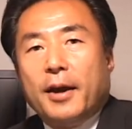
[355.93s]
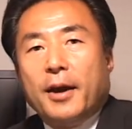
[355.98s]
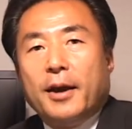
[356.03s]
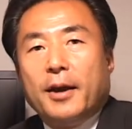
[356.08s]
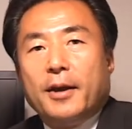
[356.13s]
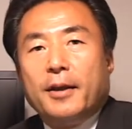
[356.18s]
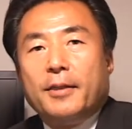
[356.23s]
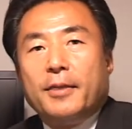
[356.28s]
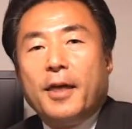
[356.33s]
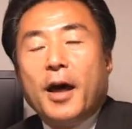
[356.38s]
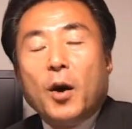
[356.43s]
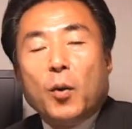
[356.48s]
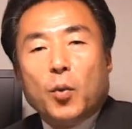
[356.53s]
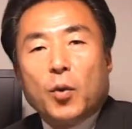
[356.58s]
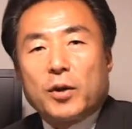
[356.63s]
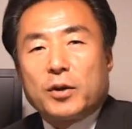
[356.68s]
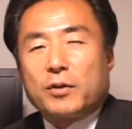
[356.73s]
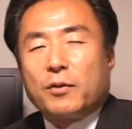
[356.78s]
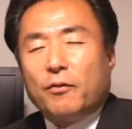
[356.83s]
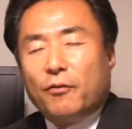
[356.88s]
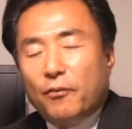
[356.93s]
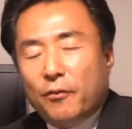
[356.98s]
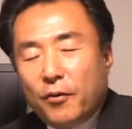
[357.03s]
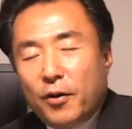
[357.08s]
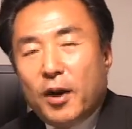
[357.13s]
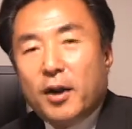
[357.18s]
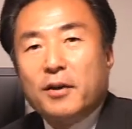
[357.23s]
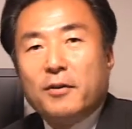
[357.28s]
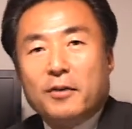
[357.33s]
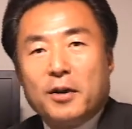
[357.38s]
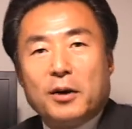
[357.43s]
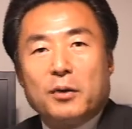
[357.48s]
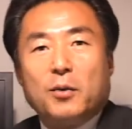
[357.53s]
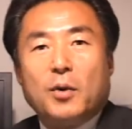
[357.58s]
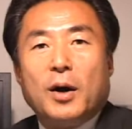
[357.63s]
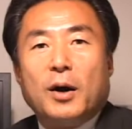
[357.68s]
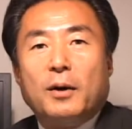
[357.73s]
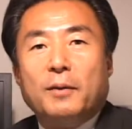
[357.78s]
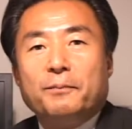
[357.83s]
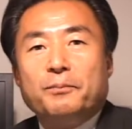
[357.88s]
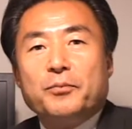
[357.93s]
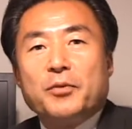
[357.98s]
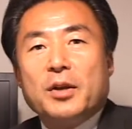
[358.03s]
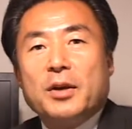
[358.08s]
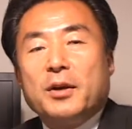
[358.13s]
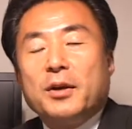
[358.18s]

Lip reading: And that worked very, very well.